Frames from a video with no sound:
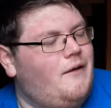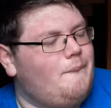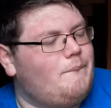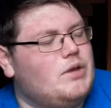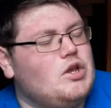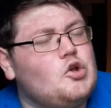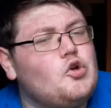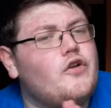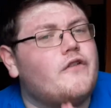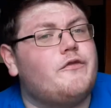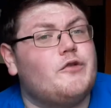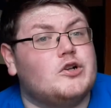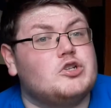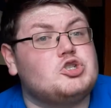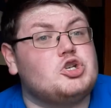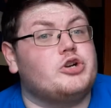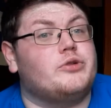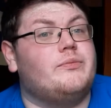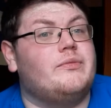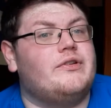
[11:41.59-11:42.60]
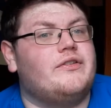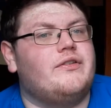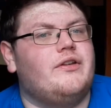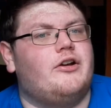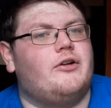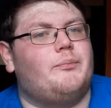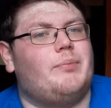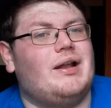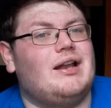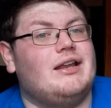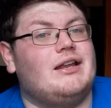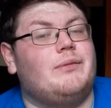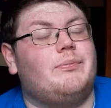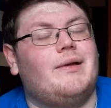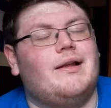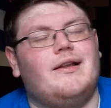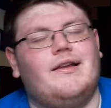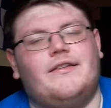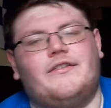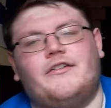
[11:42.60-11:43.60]
beautiful German, or belly to
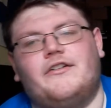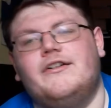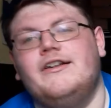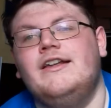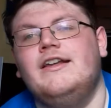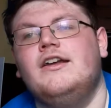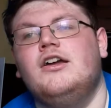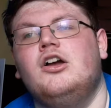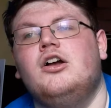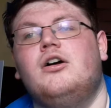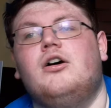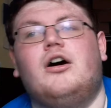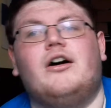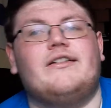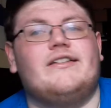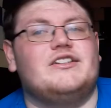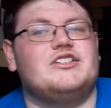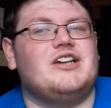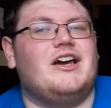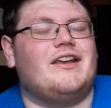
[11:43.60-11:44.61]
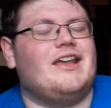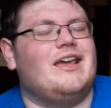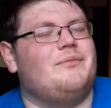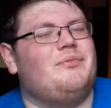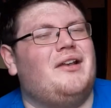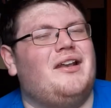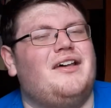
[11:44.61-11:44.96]
belly, sorry, onto Chad Gable.